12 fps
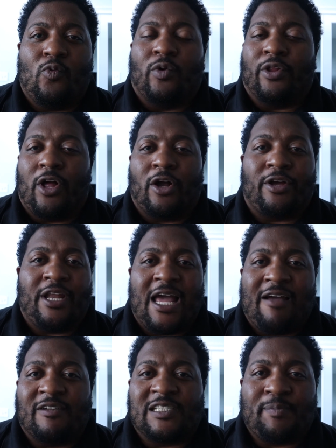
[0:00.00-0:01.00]
We're all going to
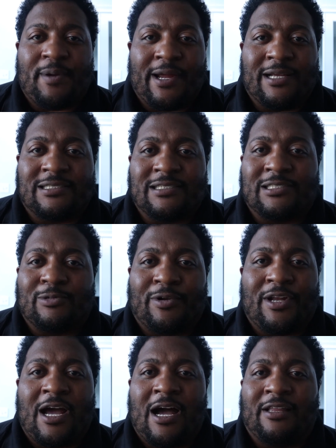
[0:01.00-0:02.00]
have experiences during
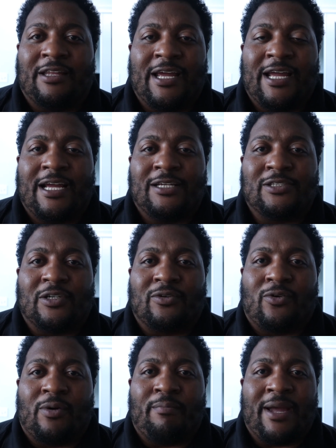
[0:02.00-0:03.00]
the holidays
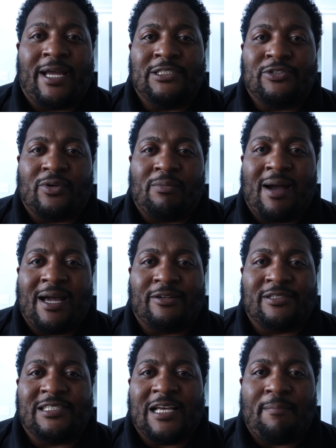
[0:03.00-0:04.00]
or major or minor
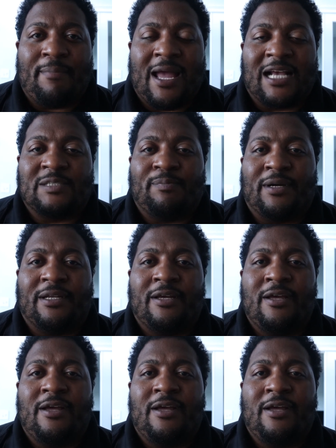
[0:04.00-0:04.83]
setbacks, but